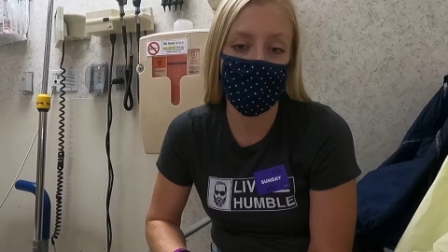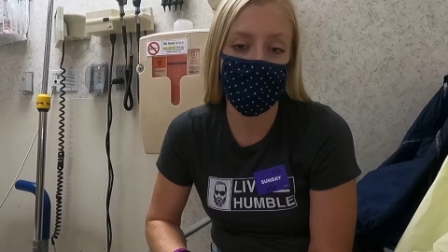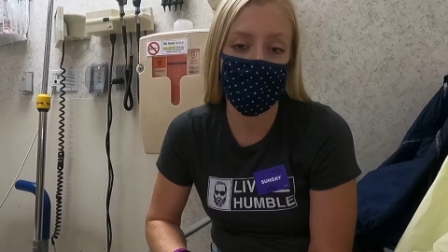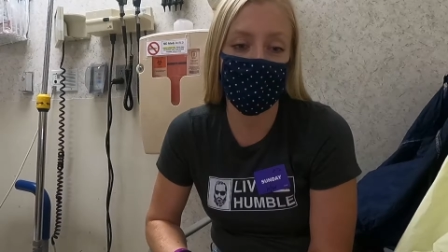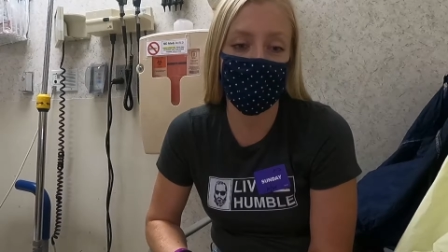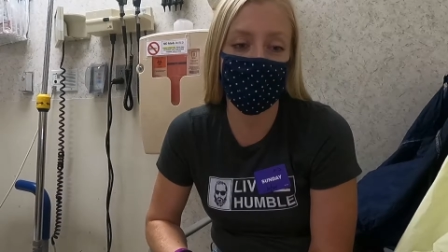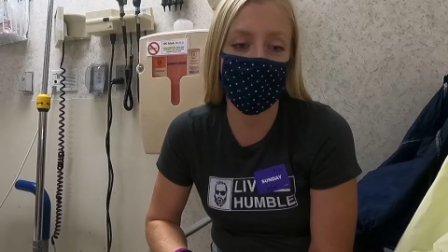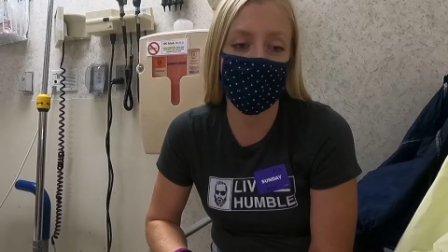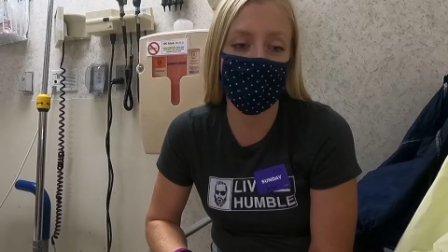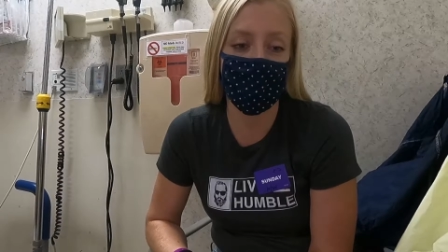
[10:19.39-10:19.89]

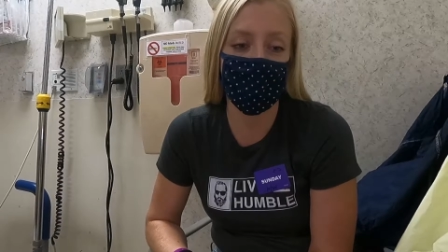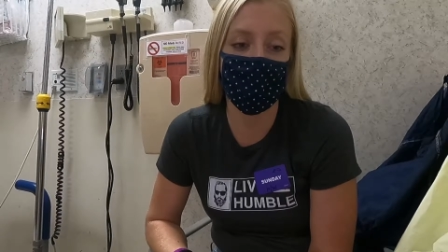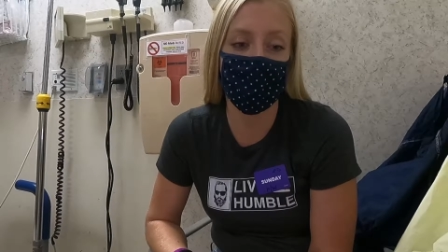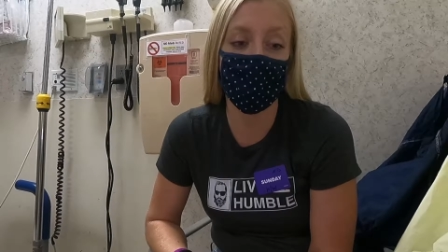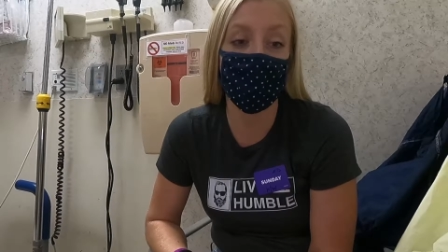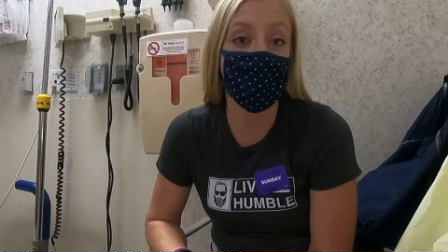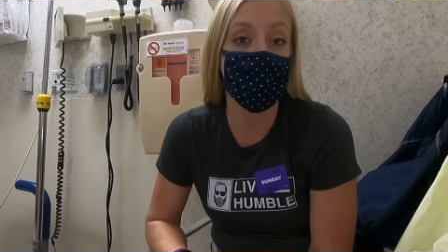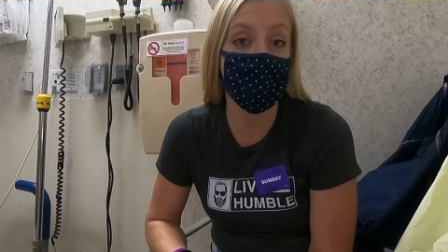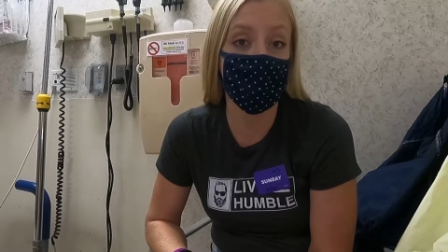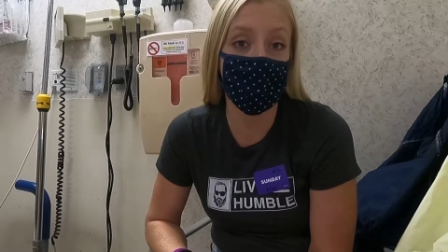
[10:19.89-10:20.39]
what they would
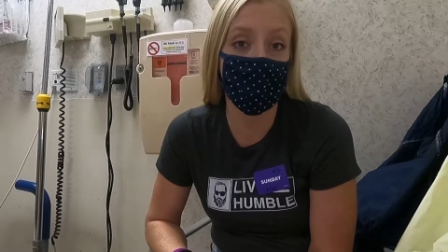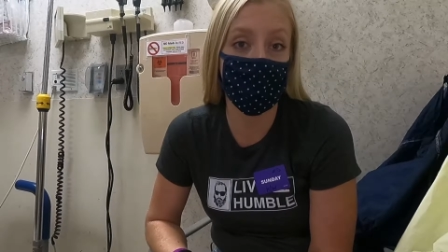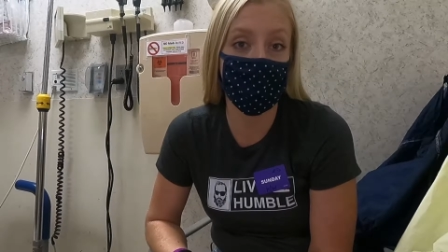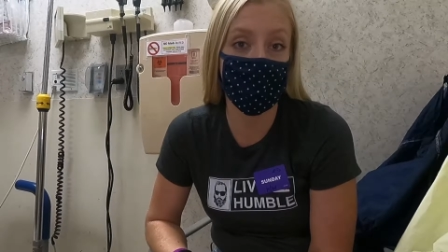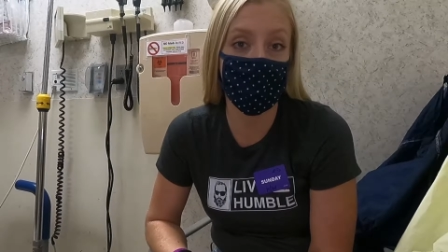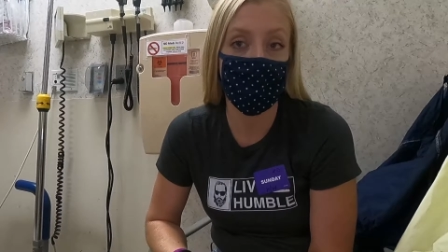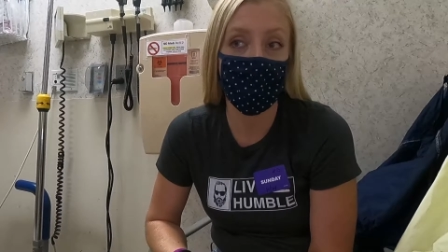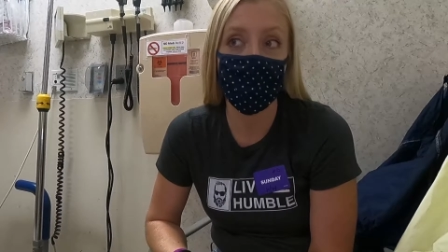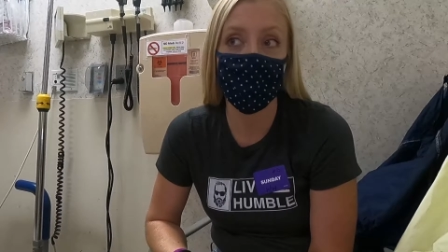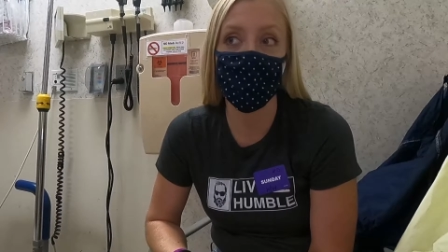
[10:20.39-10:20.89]
call watery.
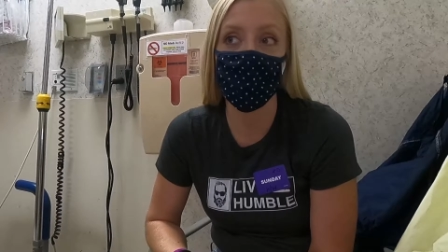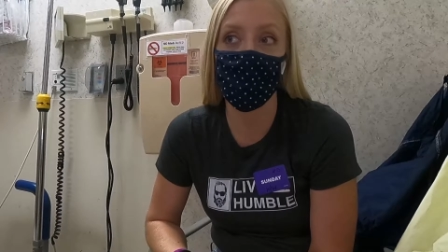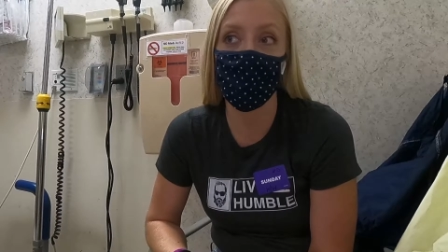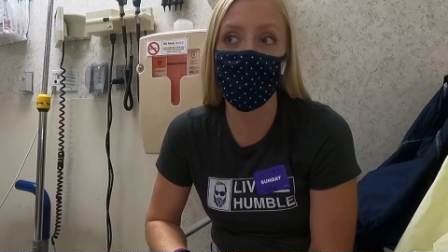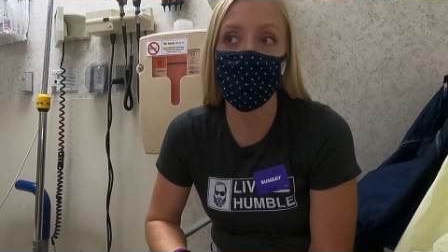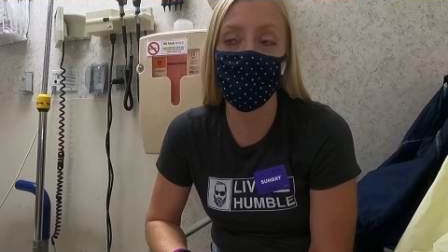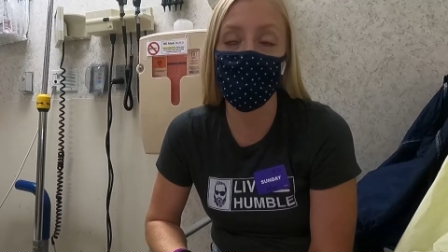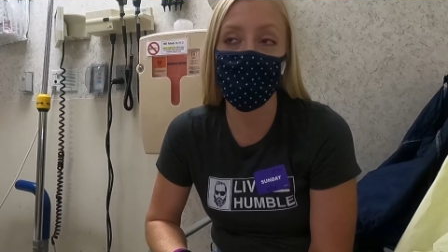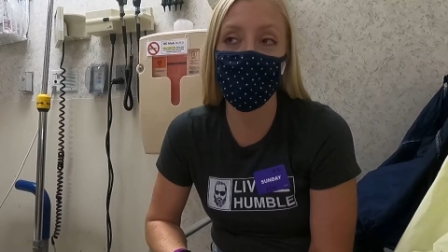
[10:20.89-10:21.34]
So